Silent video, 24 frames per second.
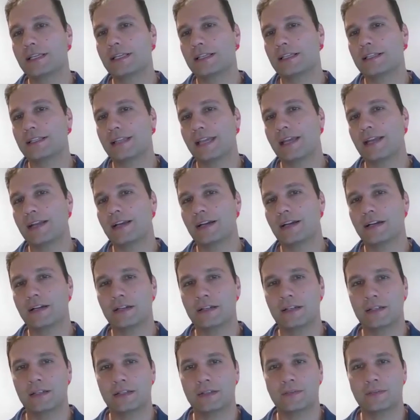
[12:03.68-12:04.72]
the
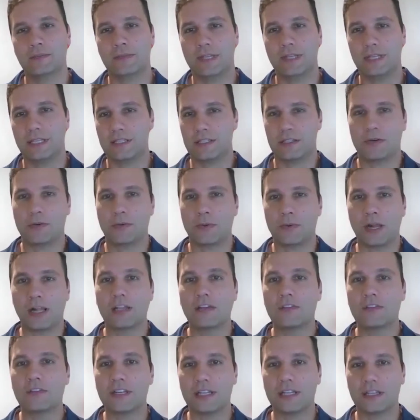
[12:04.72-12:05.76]
data is
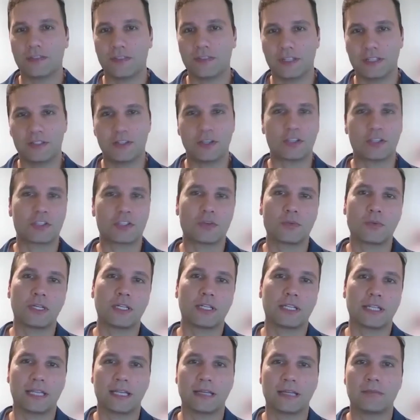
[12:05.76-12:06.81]
irrelevant if it doesn't
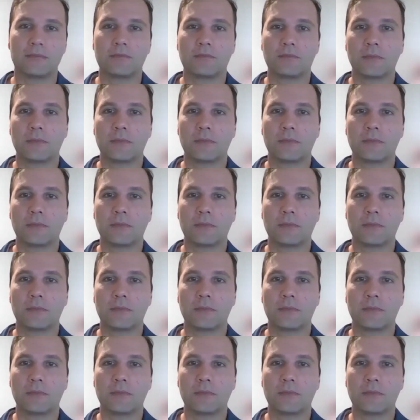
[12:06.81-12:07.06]
really